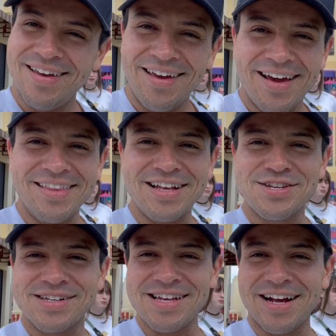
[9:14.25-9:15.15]
And that's
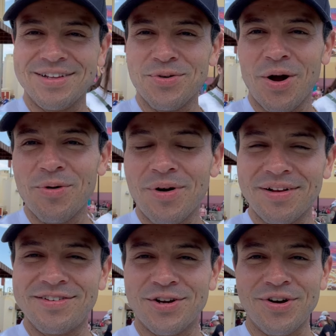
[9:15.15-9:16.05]
exactly why we
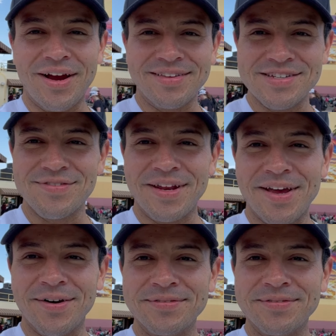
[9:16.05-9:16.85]
wanted to create this video.